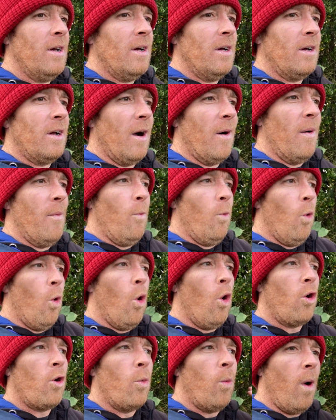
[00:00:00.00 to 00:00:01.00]
go and
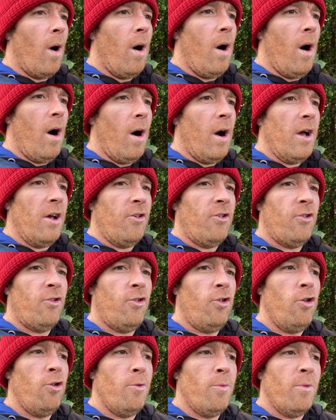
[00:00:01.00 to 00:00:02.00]
walk what I
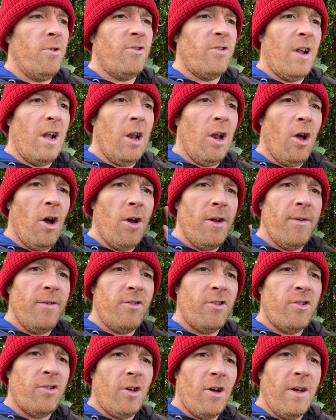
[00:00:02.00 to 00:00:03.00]
assume was the line of
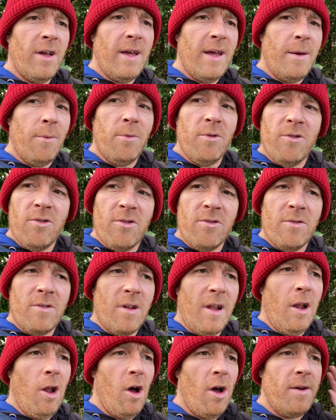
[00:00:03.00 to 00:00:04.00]
sight, it was
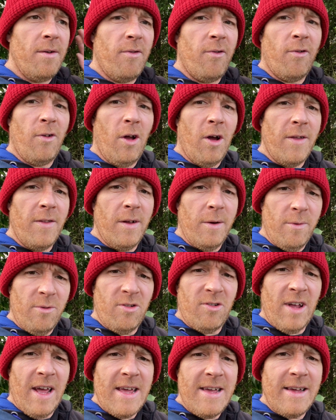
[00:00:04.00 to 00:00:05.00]
the line of flight that it was
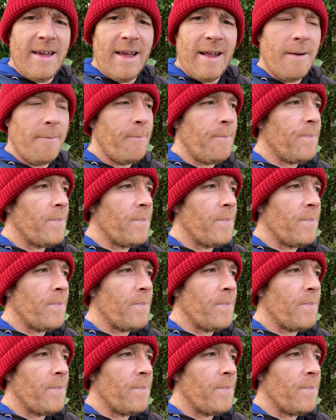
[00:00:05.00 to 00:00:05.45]
taking.